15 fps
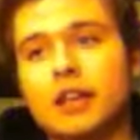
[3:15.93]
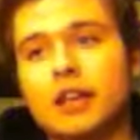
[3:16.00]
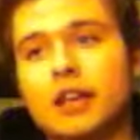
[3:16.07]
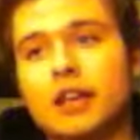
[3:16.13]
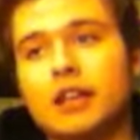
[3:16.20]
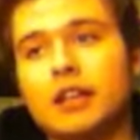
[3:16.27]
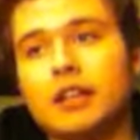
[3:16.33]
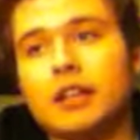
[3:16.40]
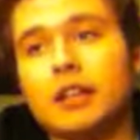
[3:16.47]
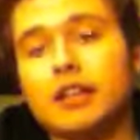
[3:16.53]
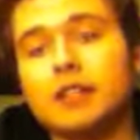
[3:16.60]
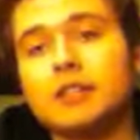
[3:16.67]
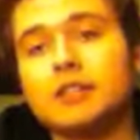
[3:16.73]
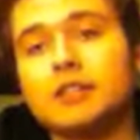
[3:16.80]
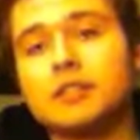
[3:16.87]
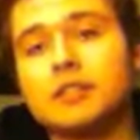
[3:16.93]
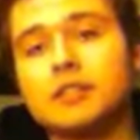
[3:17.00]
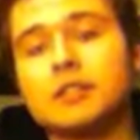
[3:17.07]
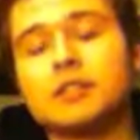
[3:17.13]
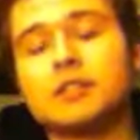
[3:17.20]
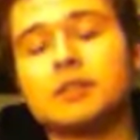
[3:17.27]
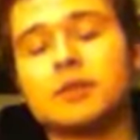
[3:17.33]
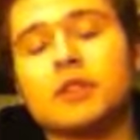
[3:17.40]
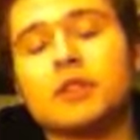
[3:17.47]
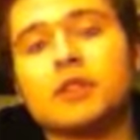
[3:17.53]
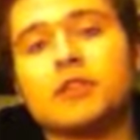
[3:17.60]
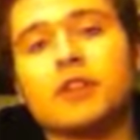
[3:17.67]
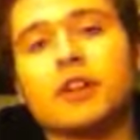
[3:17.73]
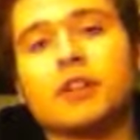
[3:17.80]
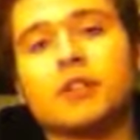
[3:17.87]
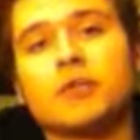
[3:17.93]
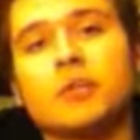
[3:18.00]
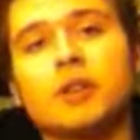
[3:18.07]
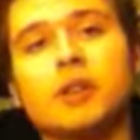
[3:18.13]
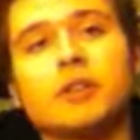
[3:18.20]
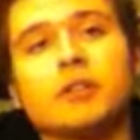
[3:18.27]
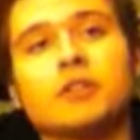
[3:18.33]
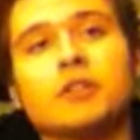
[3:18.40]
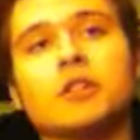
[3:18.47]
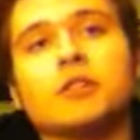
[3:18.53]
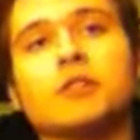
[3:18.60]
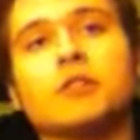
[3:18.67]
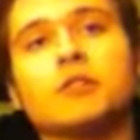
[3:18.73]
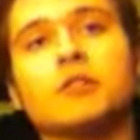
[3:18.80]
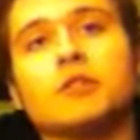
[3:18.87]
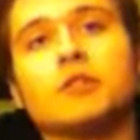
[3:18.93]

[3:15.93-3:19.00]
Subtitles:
it is really frowned upon. So